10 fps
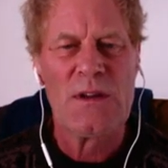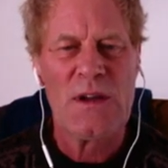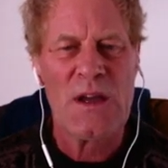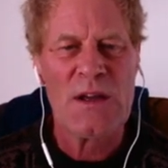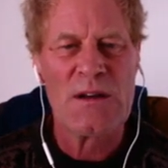
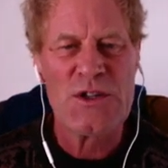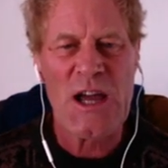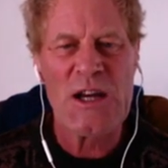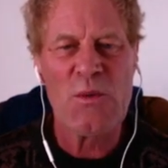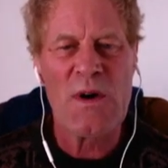In
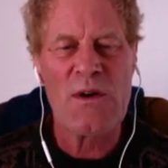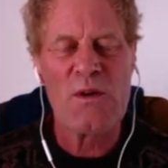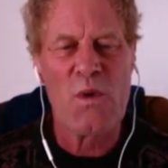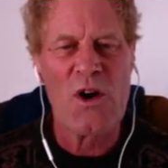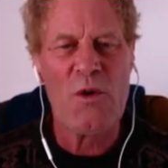January,
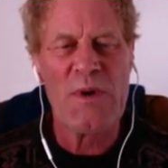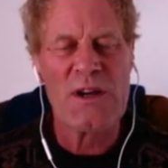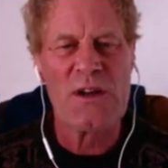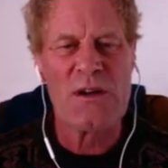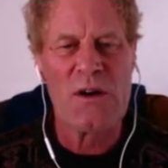we're hoping to